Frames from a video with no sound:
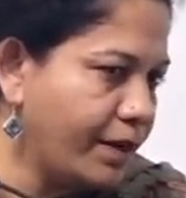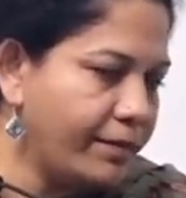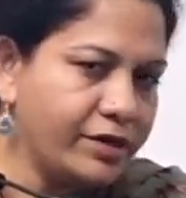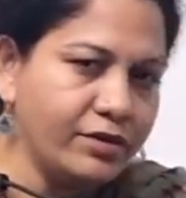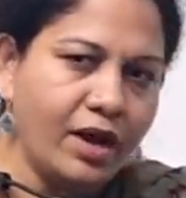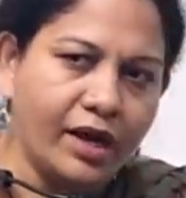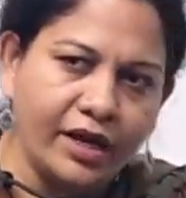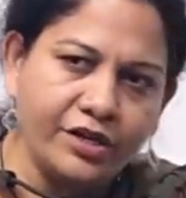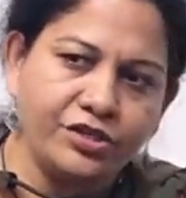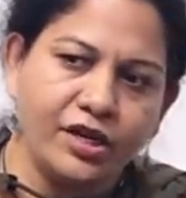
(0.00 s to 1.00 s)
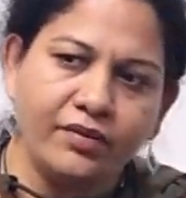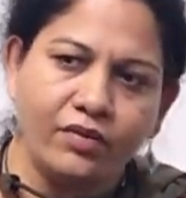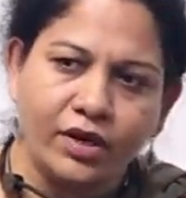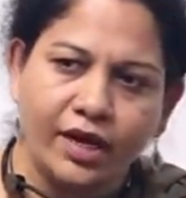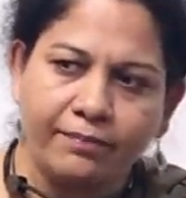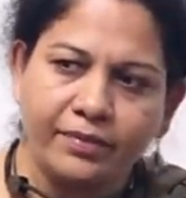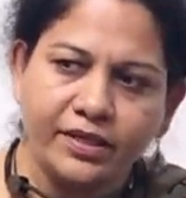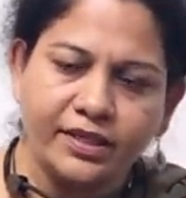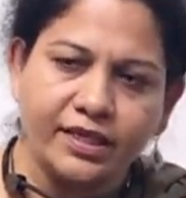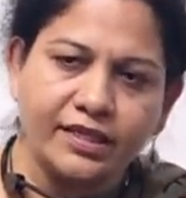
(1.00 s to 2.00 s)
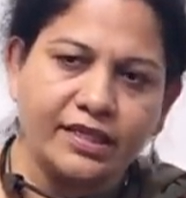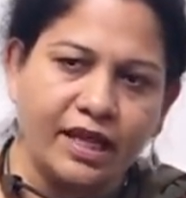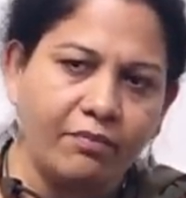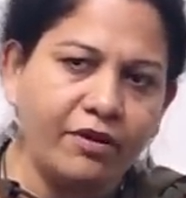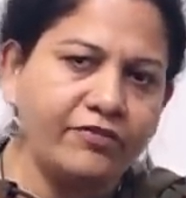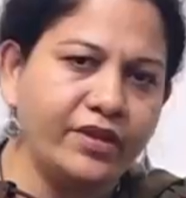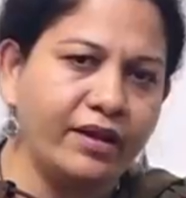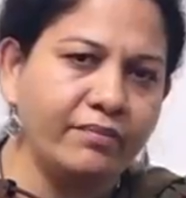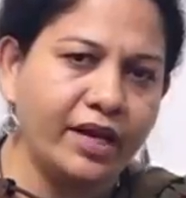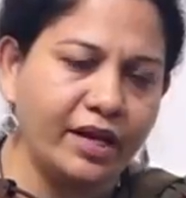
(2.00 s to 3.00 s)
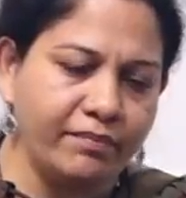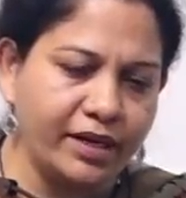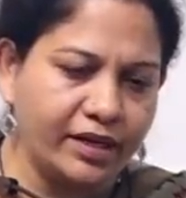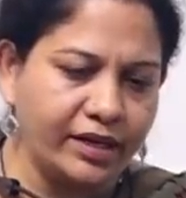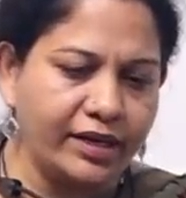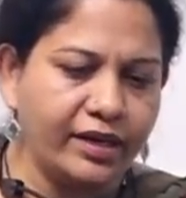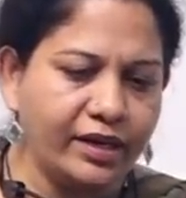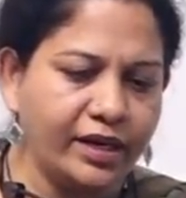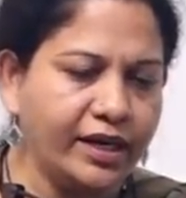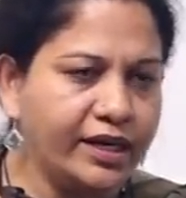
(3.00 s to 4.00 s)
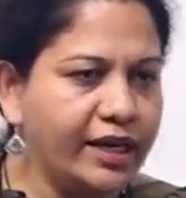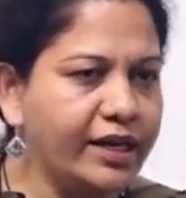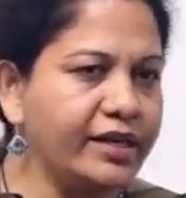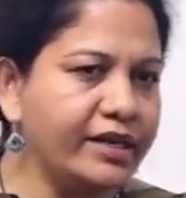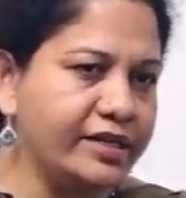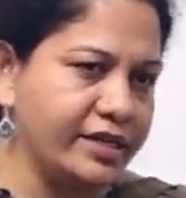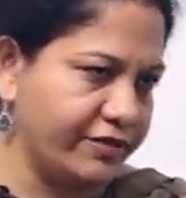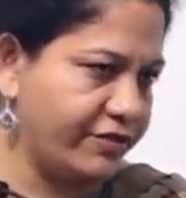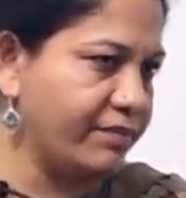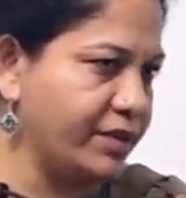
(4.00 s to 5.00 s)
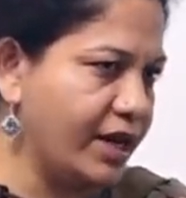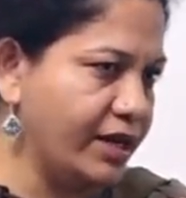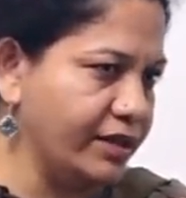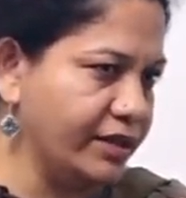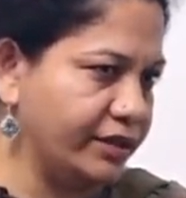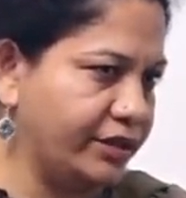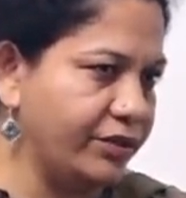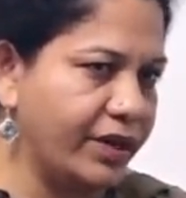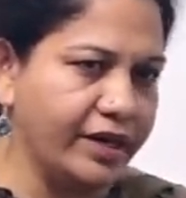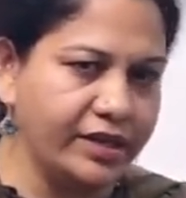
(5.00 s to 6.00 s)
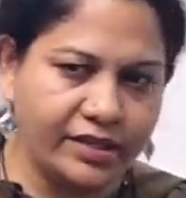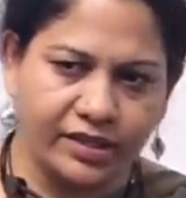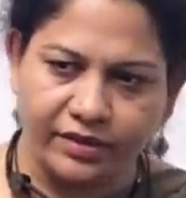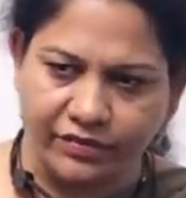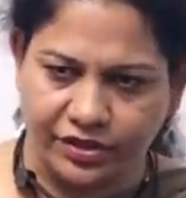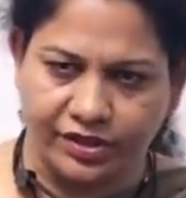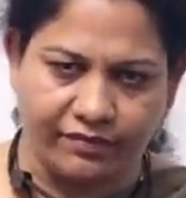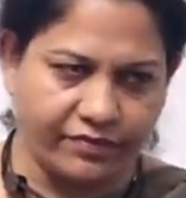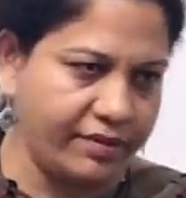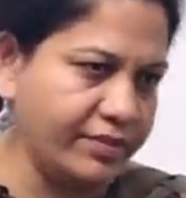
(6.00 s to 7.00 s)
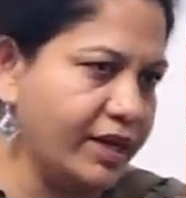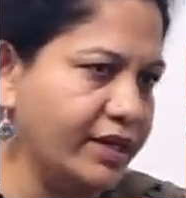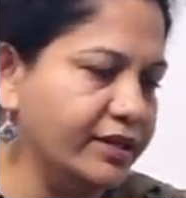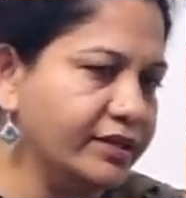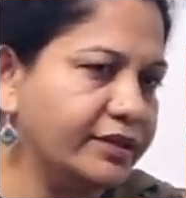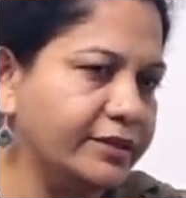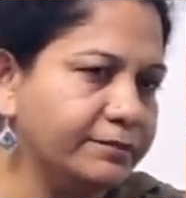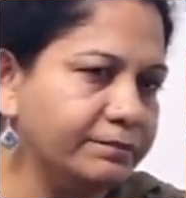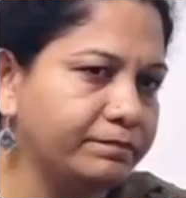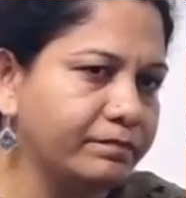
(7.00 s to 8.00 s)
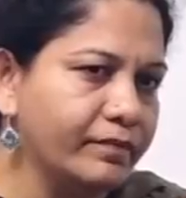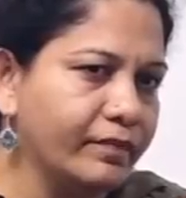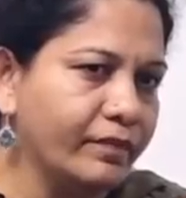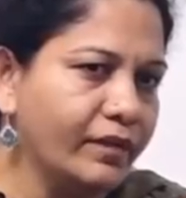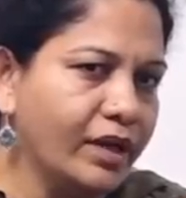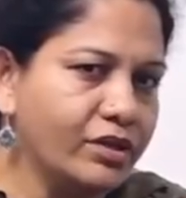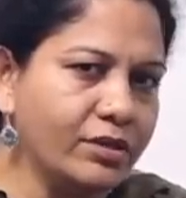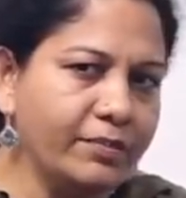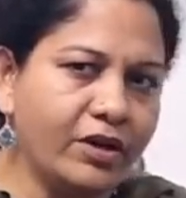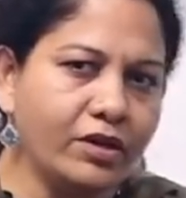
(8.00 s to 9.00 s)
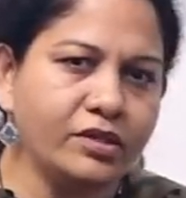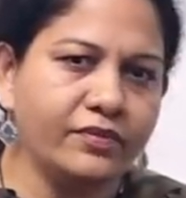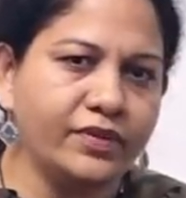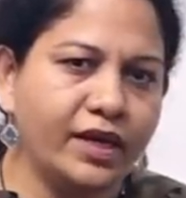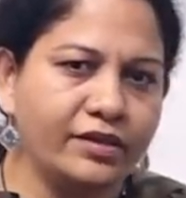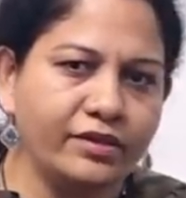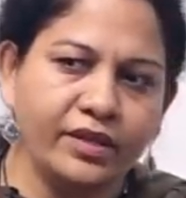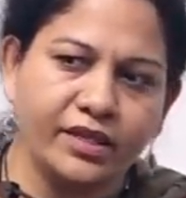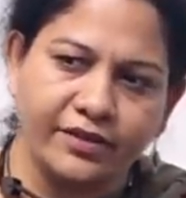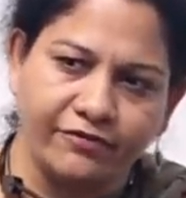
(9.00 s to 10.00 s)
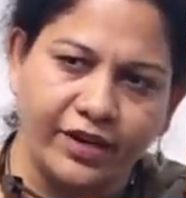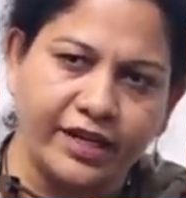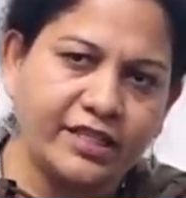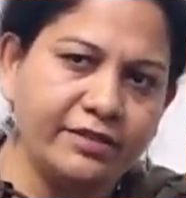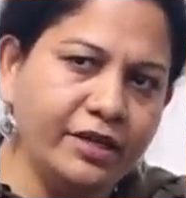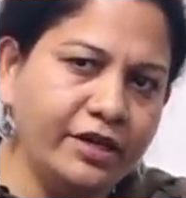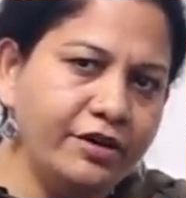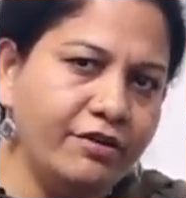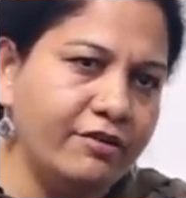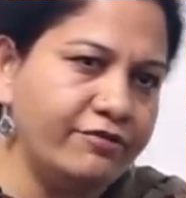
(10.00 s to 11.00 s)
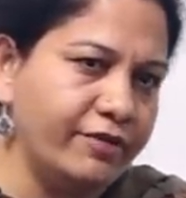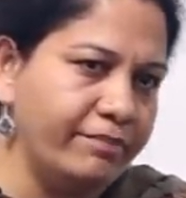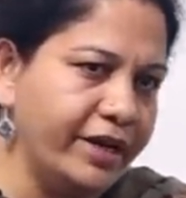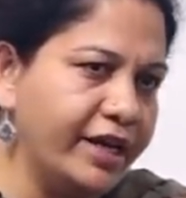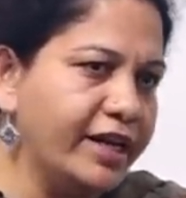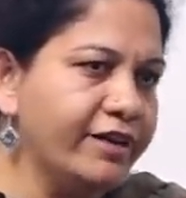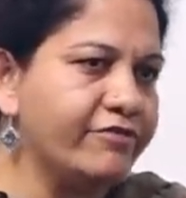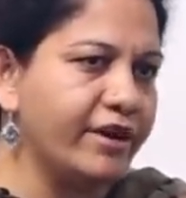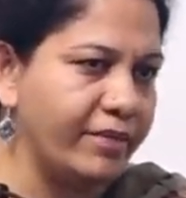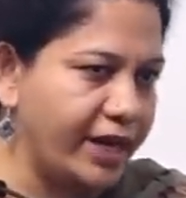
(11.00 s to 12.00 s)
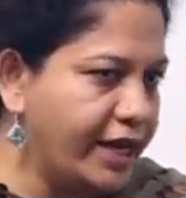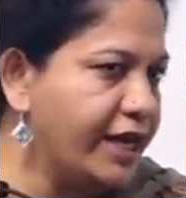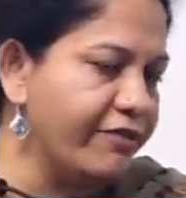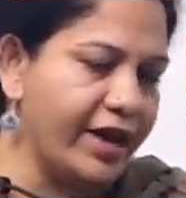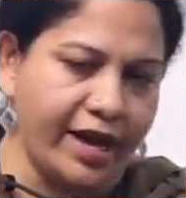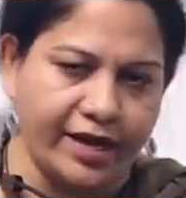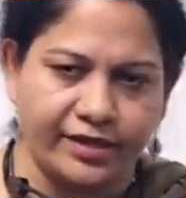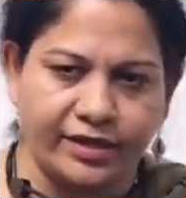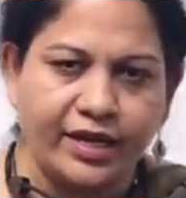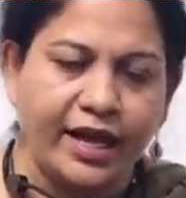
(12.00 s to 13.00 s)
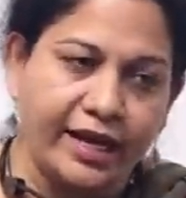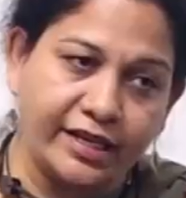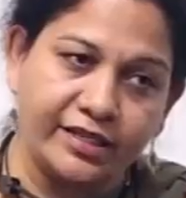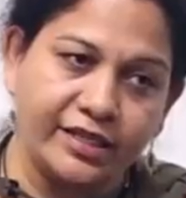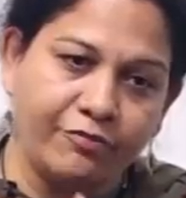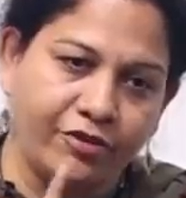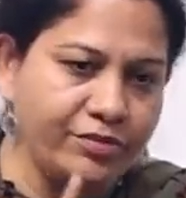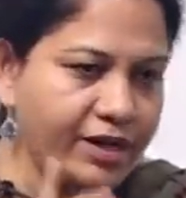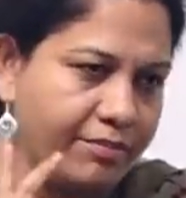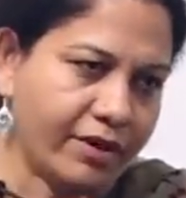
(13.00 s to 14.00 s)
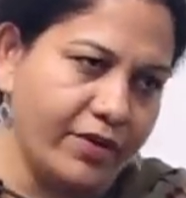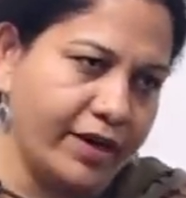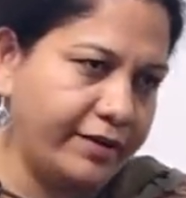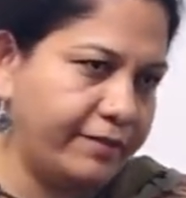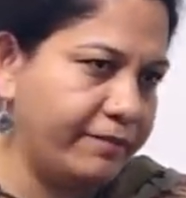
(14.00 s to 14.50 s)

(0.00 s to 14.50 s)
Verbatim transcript: But you know, occasionally what happens is some of them can be clearly delineated from the others. You can distinguish them from the others. So because of that, you know, there's a flexibility of a beginning from anywhere except from chapter 1.